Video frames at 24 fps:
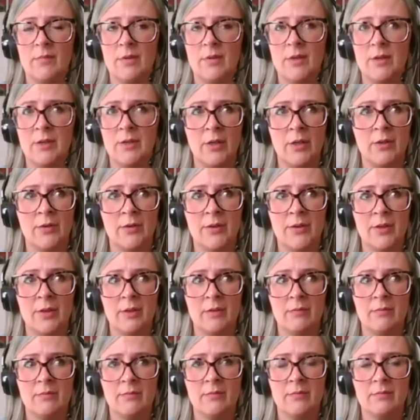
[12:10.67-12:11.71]

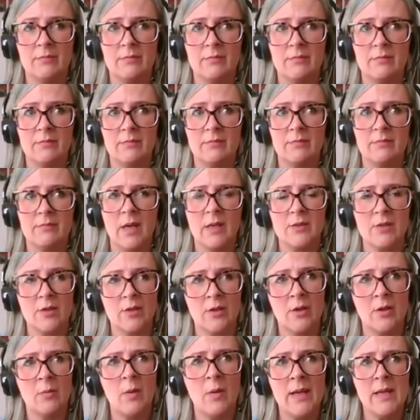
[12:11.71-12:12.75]
I don't
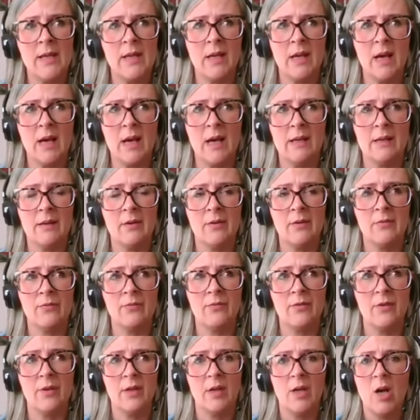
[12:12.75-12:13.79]
know, where you kind of
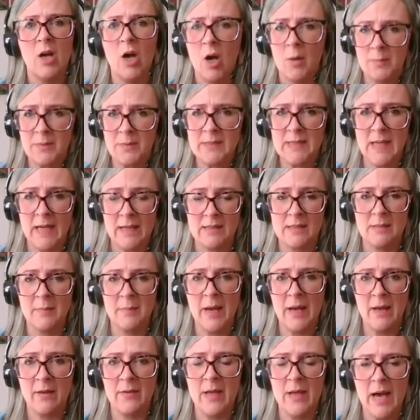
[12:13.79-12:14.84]
obsess
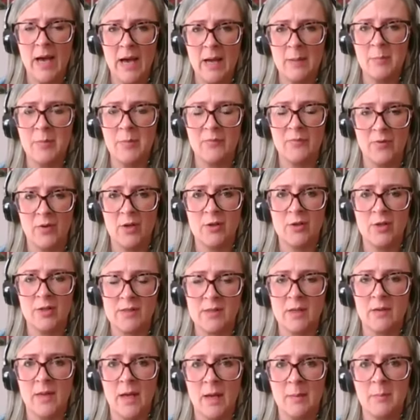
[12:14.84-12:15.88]
about, you hyper
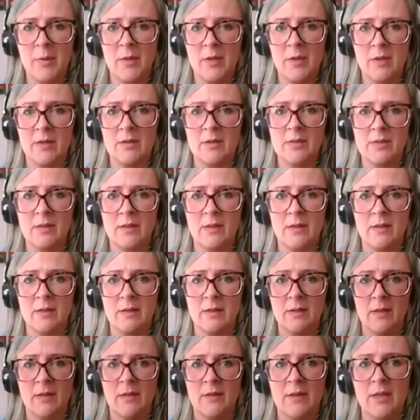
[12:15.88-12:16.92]
focus on that person
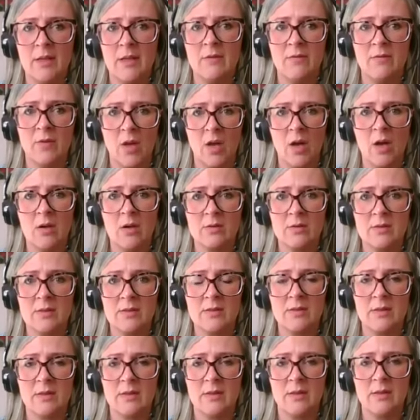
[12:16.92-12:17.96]
that you've
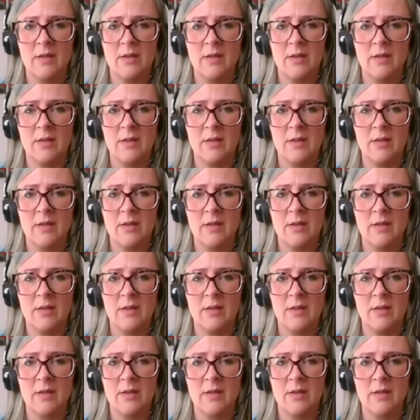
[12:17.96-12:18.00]
lost,